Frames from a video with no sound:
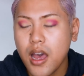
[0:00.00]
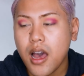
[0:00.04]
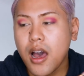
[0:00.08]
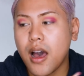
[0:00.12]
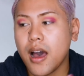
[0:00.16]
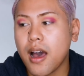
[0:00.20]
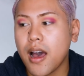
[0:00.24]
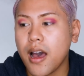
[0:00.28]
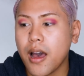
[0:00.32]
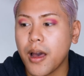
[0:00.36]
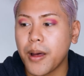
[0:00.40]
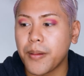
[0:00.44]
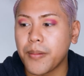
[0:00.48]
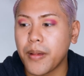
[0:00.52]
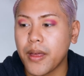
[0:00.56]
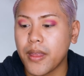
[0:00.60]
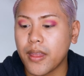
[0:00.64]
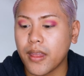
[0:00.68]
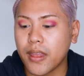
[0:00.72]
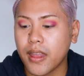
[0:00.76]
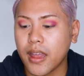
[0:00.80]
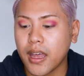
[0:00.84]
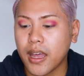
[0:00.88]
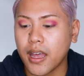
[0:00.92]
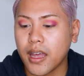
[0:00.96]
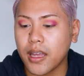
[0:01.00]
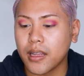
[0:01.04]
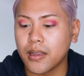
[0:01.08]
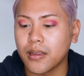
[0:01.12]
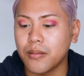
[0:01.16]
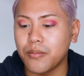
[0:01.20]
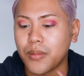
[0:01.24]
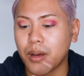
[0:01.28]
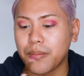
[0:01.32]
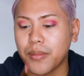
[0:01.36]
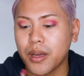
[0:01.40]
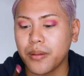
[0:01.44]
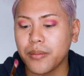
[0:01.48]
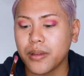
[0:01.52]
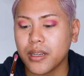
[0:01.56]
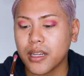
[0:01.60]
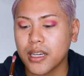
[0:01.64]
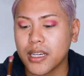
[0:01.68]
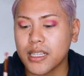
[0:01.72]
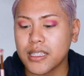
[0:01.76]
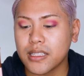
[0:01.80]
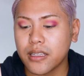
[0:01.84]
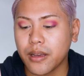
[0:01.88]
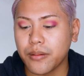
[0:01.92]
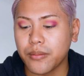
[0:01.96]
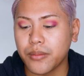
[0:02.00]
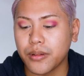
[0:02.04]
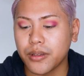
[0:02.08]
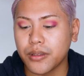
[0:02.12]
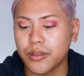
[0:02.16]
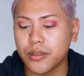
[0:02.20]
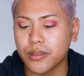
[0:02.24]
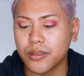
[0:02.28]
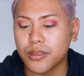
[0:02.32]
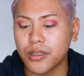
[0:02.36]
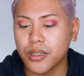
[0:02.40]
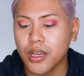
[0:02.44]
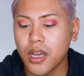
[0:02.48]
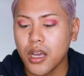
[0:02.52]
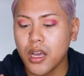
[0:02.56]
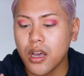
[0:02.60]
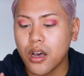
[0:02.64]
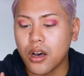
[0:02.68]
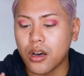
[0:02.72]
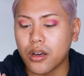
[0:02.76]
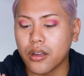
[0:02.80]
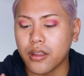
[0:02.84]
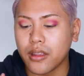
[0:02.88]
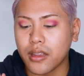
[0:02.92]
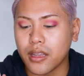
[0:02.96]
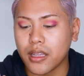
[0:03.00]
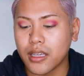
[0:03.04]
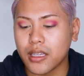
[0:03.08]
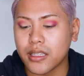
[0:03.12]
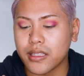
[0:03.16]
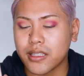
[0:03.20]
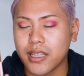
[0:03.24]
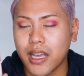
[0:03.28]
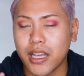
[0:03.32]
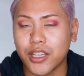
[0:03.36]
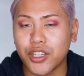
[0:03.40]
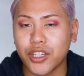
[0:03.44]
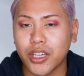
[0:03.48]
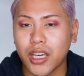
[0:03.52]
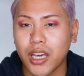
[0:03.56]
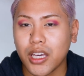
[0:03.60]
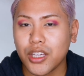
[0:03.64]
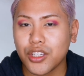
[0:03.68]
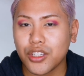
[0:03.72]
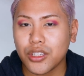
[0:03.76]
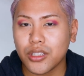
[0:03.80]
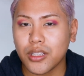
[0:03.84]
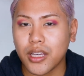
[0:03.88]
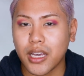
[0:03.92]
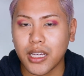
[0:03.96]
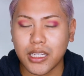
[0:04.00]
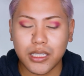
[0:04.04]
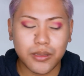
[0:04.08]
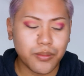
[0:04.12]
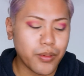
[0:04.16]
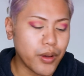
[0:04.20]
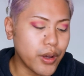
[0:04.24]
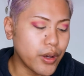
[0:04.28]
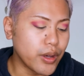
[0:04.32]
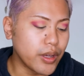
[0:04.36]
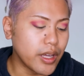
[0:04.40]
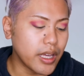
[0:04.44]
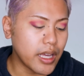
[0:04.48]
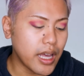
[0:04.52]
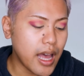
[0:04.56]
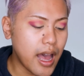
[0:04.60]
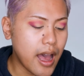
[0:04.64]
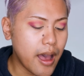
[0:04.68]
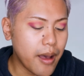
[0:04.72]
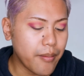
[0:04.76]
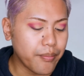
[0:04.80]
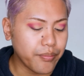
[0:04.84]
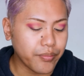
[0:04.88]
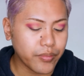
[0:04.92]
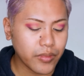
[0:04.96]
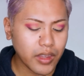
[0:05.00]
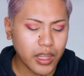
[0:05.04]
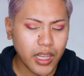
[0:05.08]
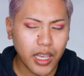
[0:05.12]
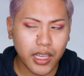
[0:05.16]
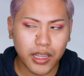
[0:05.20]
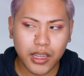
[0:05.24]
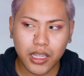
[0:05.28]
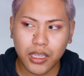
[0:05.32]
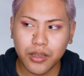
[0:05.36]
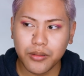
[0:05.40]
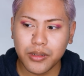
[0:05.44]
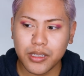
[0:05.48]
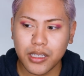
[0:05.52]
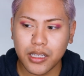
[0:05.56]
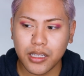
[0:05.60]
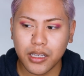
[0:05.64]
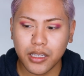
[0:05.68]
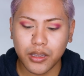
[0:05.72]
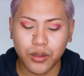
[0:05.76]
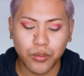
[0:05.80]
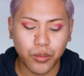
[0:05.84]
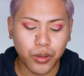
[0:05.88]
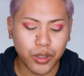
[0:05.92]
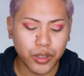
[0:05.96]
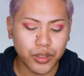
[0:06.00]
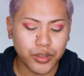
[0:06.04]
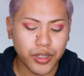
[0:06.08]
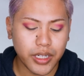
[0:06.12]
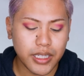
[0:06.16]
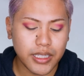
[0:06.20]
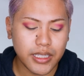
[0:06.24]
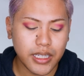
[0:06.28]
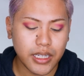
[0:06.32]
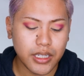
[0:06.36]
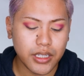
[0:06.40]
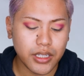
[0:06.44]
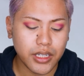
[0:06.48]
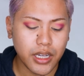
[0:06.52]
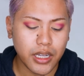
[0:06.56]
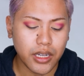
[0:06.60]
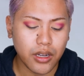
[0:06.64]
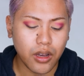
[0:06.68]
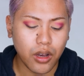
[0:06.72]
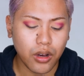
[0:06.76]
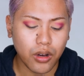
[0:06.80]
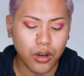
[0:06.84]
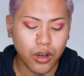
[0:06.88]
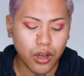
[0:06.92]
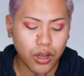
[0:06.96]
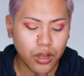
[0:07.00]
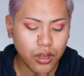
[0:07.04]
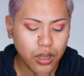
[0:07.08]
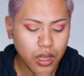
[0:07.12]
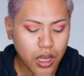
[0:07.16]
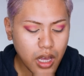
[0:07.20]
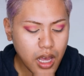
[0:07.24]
And then my mum and I stumbled on this educational expo. I think it was like the World Trade Center in Hong Kong.